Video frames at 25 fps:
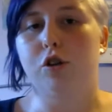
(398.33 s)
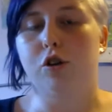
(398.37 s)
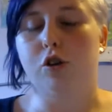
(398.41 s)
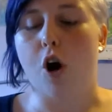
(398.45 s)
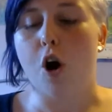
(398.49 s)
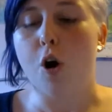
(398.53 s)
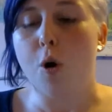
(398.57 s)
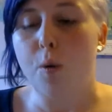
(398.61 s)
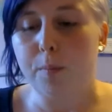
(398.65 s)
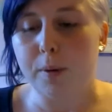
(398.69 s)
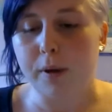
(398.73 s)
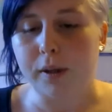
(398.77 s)

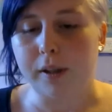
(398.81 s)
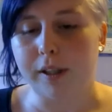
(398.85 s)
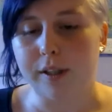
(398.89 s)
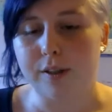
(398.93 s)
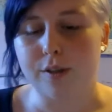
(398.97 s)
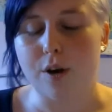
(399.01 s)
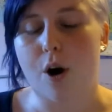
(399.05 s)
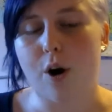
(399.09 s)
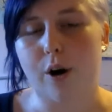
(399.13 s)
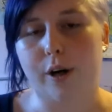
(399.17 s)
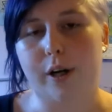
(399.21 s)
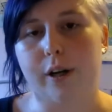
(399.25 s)
openly
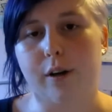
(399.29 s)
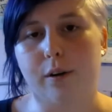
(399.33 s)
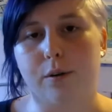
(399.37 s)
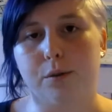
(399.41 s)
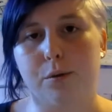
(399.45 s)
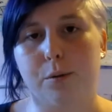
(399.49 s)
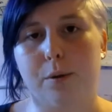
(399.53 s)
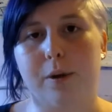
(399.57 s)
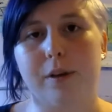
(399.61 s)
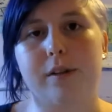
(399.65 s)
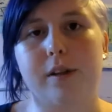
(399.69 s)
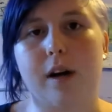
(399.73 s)
talking on
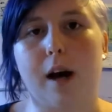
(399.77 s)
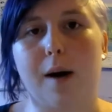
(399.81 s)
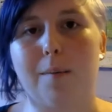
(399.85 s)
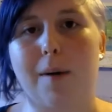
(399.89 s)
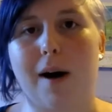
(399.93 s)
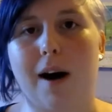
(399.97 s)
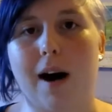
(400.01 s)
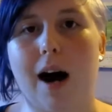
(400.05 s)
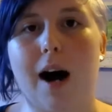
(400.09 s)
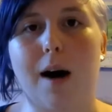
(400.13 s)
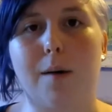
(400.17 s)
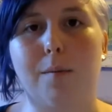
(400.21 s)
Twitter
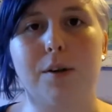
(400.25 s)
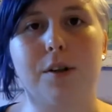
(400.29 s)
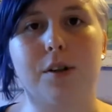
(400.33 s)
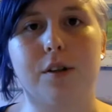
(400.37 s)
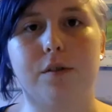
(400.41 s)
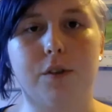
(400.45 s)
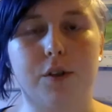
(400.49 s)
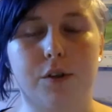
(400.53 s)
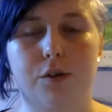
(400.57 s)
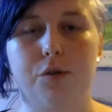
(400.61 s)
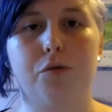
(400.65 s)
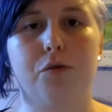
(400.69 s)
about how much
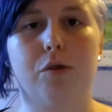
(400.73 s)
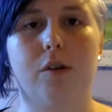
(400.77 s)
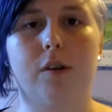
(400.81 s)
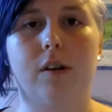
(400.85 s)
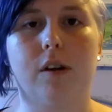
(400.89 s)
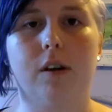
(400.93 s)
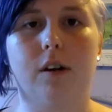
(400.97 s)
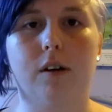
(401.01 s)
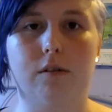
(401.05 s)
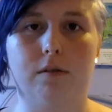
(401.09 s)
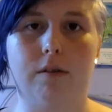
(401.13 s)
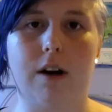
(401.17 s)
of a
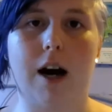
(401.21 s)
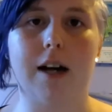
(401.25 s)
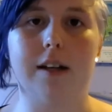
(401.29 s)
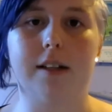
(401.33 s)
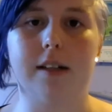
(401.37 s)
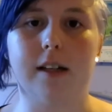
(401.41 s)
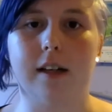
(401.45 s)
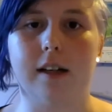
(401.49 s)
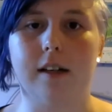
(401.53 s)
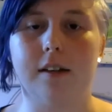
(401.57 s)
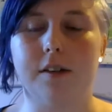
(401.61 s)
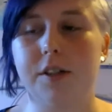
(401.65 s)
struggle
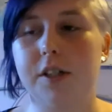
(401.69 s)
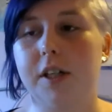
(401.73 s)
writing is.